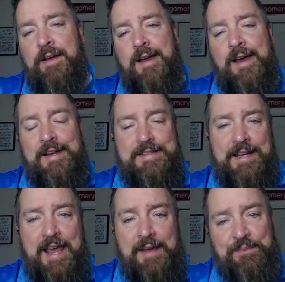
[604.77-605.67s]
All right,
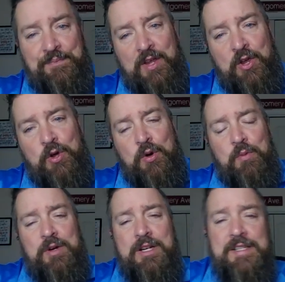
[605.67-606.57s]
today
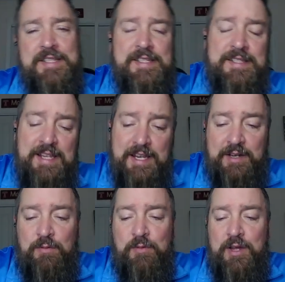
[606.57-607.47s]
we're going to
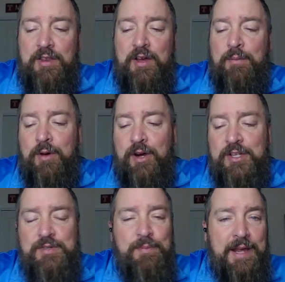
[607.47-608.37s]
stick with a
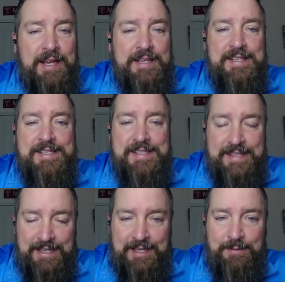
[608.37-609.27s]
March Madness
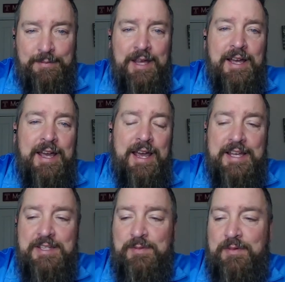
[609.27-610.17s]
theme
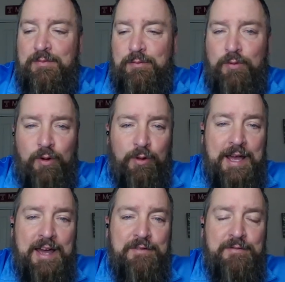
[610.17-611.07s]
as we roll
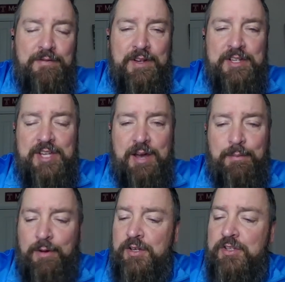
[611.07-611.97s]
out and finish out
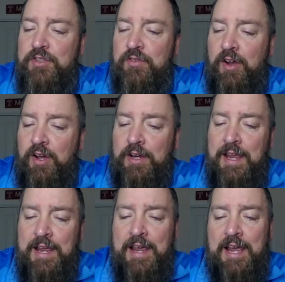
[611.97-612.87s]
March strong.
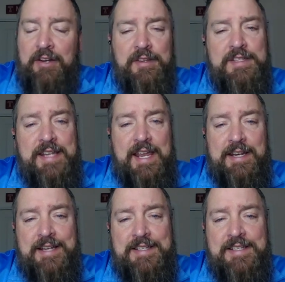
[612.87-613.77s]
And on this day in
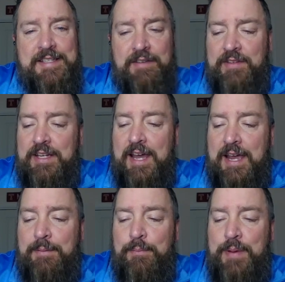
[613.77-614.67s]

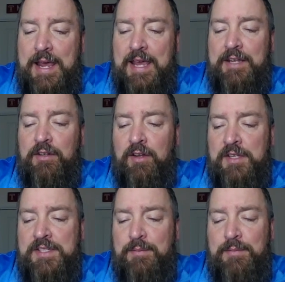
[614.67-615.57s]
1979, Penn
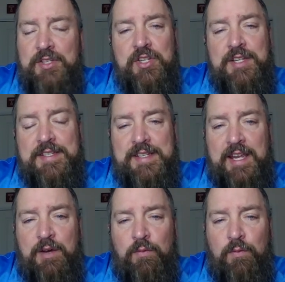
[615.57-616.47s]
lost to Michigan
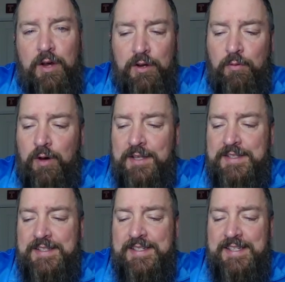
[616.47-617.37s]
State
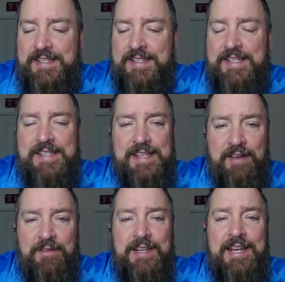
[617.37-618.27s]

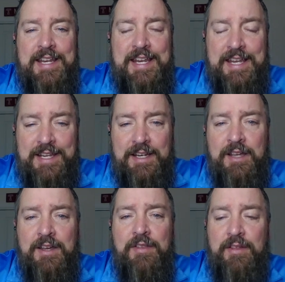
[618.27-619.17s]
101-67 in
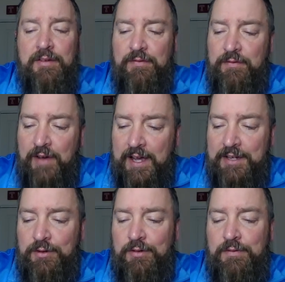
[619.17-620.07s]
the
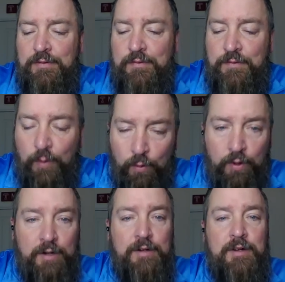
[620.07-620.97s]
Final Four.